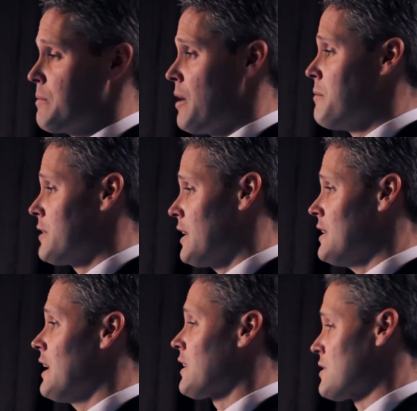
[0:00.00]

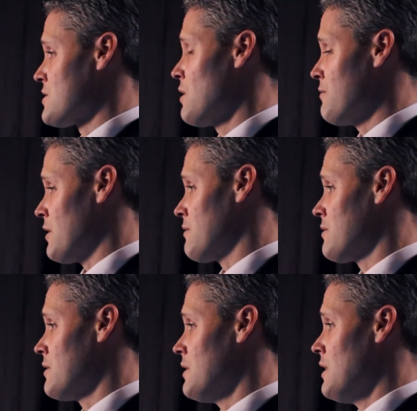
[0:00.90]
Republican and
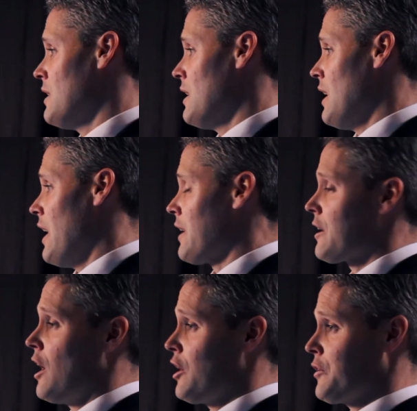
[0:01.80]
conservative, and
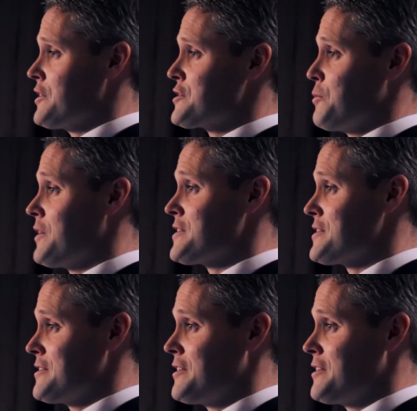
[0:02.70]
Congress wants